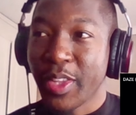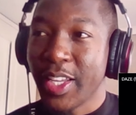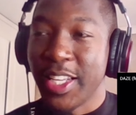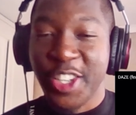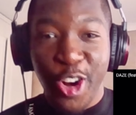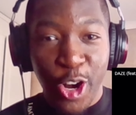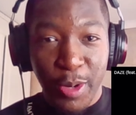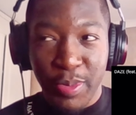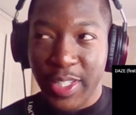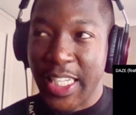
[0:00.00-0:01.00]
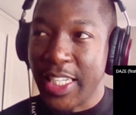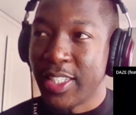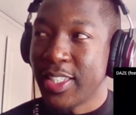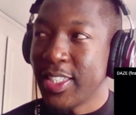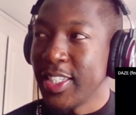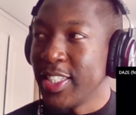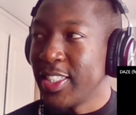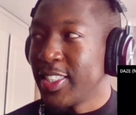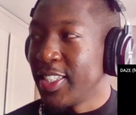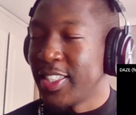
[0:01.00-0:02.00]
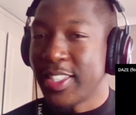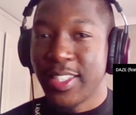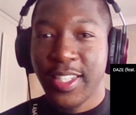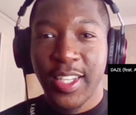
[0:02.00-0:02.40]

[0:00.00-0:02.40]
It's herbs. It's it's it's.